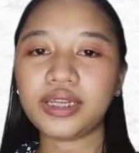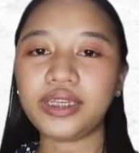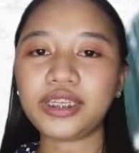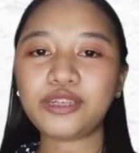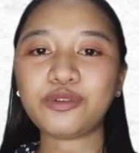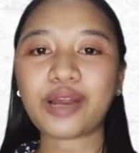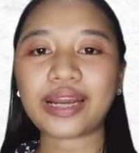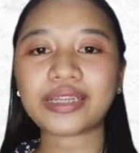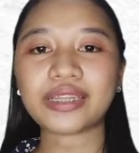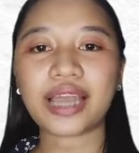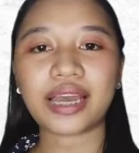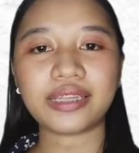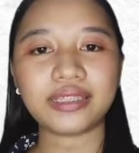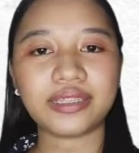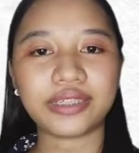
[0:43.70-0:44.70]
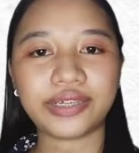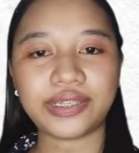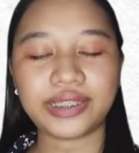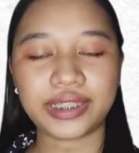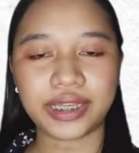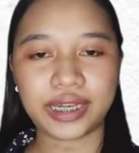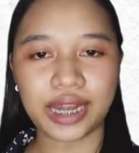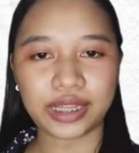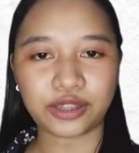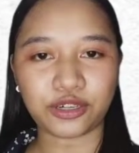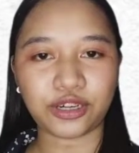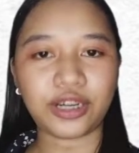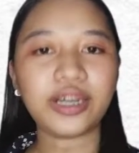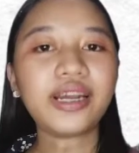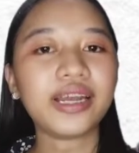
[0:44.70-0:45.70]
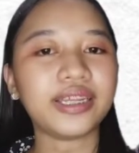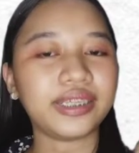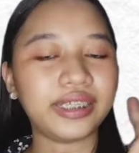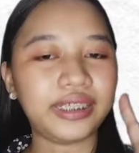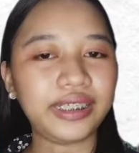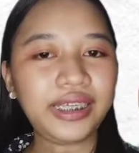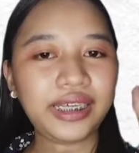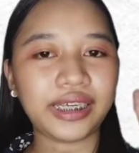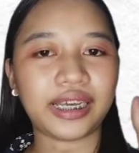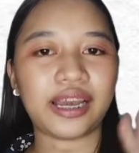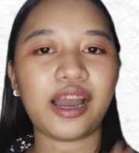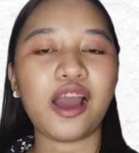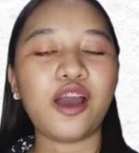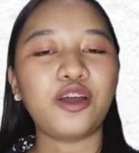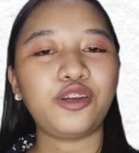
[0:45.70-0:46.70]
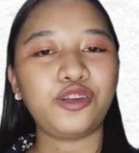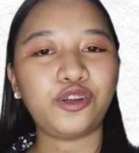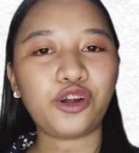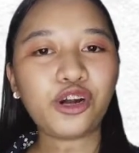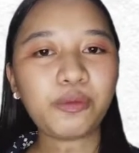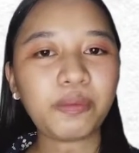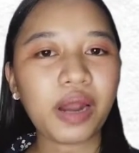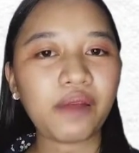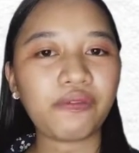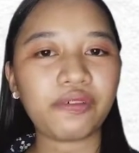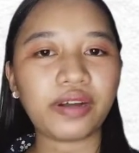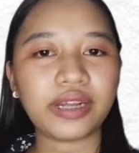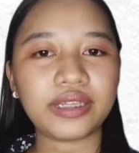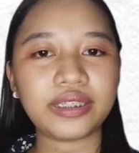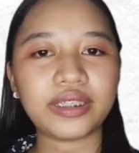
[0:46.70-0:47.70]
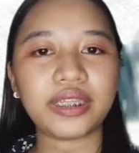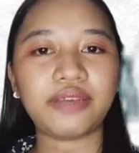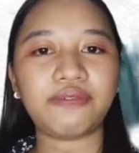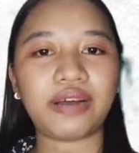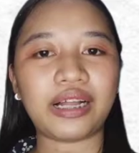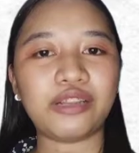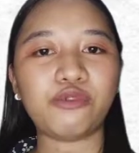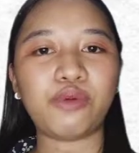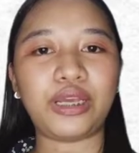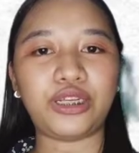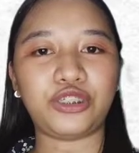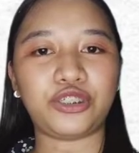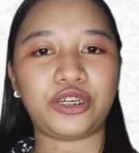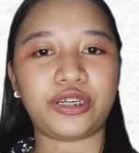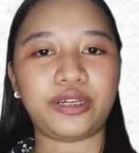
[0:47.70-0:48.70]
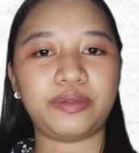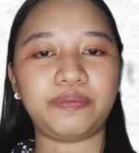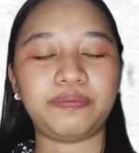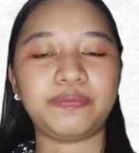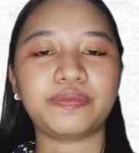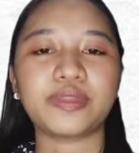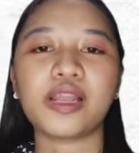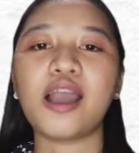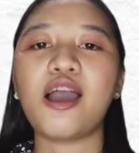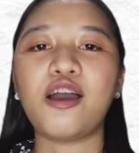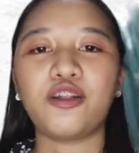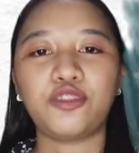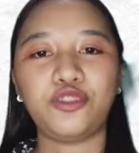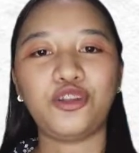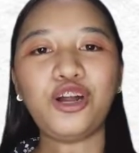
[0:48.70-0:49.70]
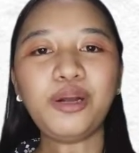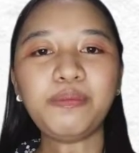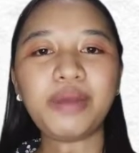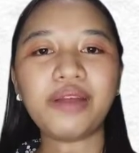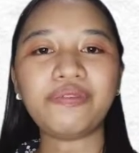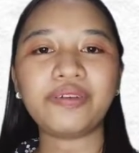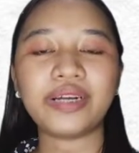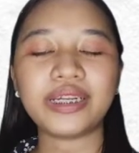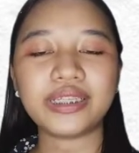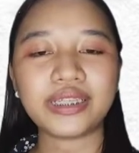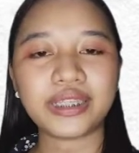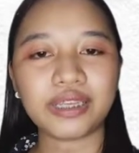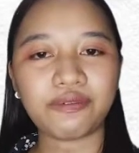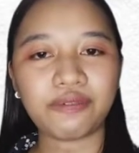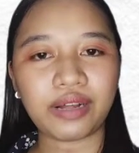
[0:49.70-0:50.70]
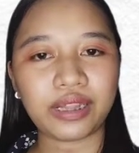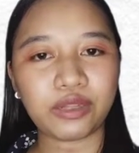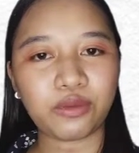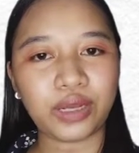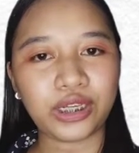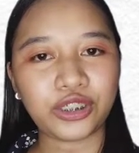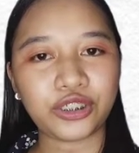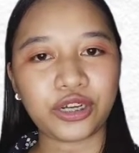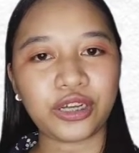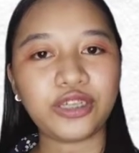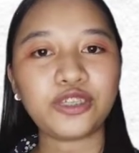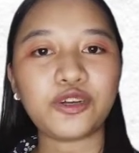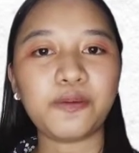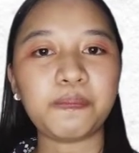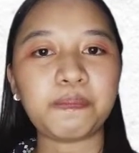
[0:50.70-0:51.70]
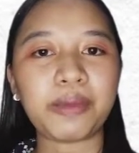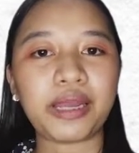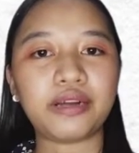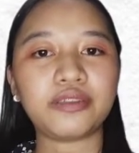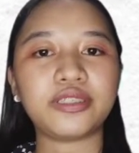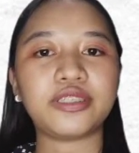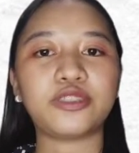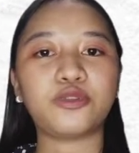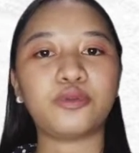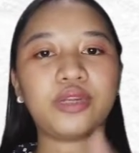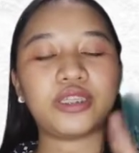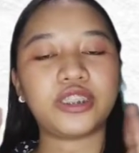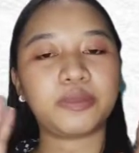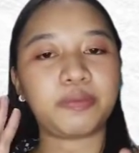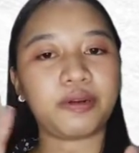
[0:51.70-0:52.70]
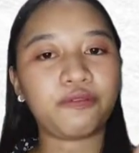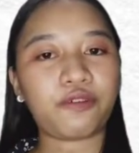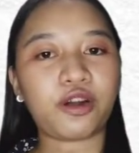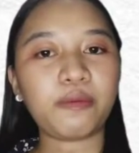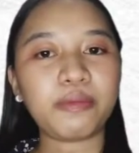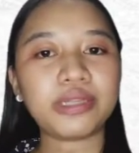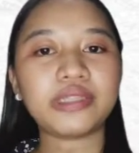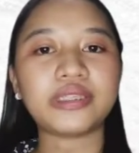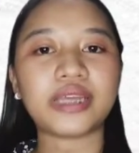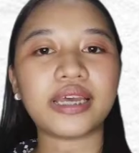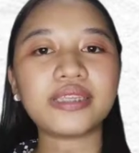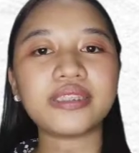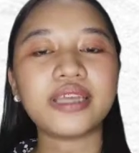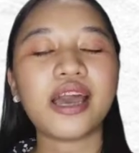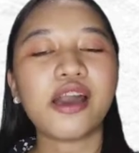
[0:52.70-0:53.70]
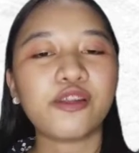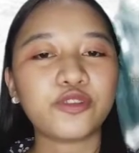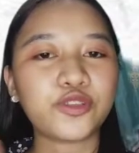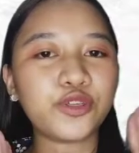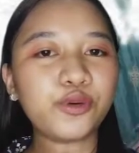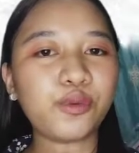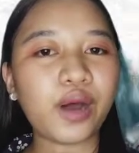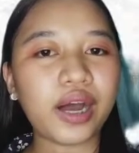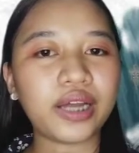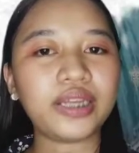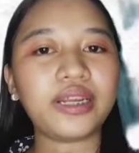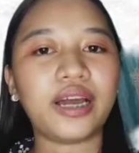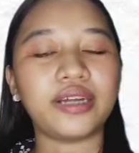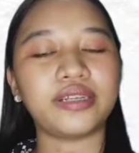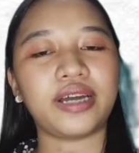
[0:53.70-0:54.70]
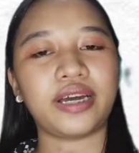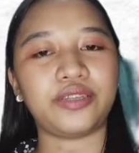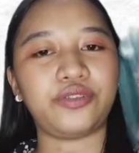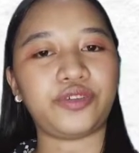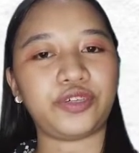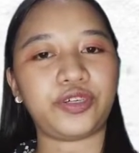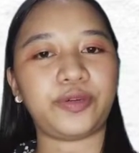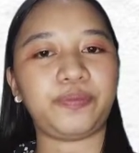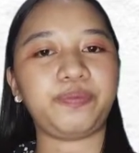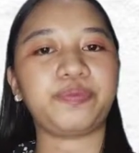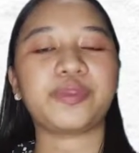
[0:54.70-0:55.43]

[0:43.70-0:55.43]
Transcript: The correct answer is in letter D. Norm referenced evaluation. Norm referenced evaluation compares students' performances to one another.